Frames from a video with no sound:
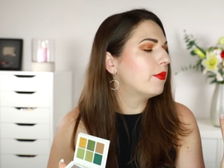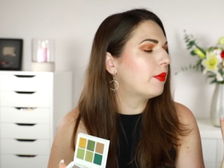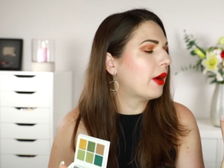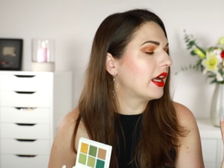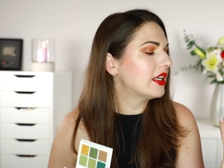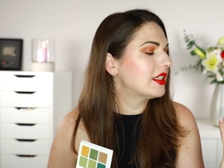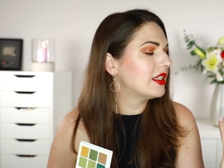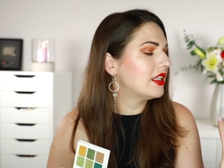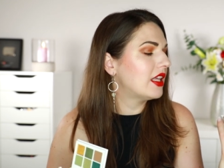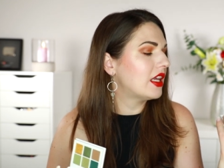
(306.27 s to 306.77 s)

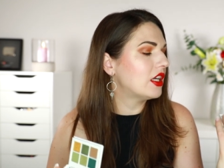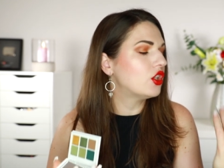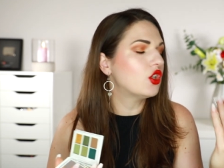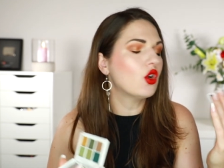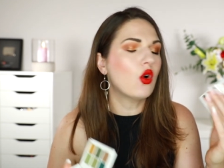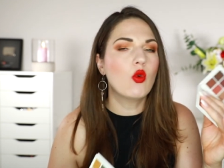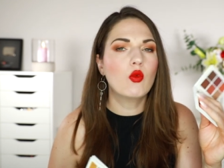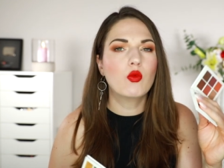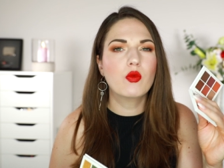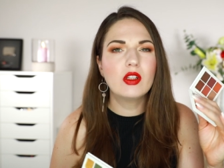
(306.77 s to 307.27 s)
but they
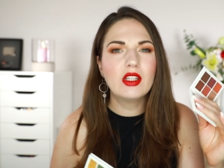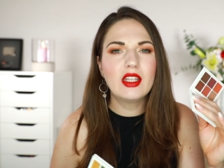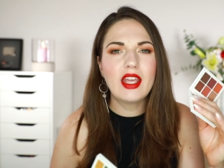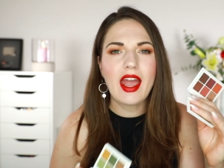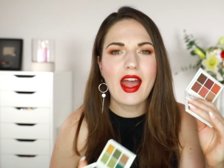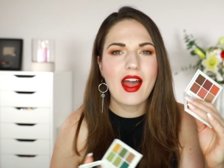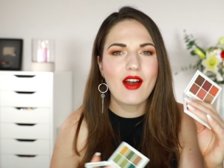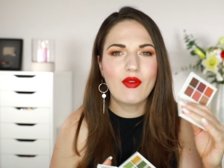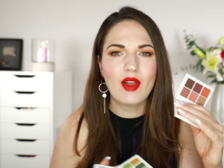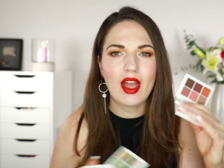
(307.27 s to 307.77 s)
don't really
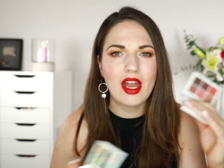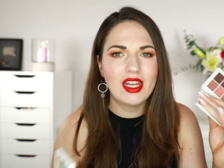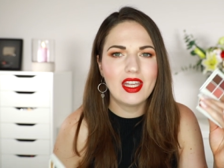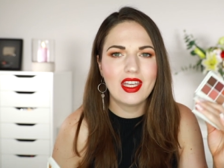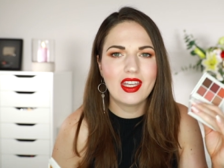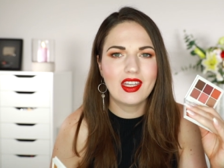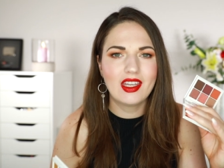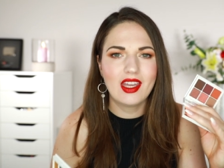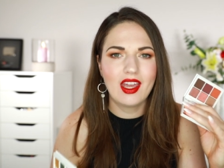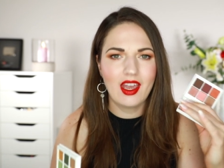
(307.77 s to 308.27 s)
have
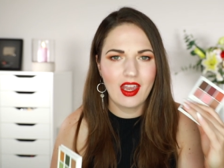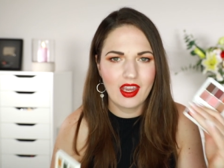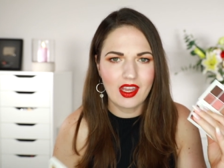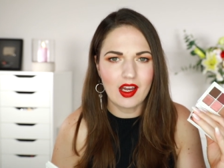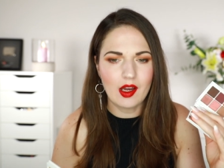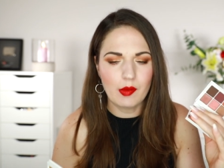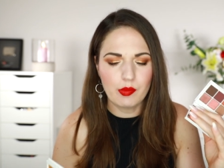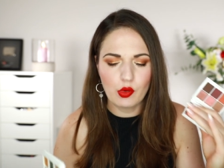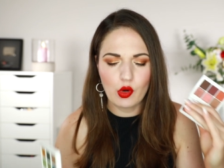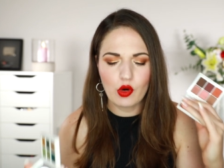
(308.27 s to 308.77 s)
any kick
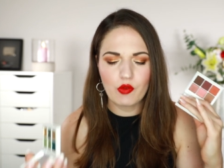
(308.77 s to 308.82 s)
up,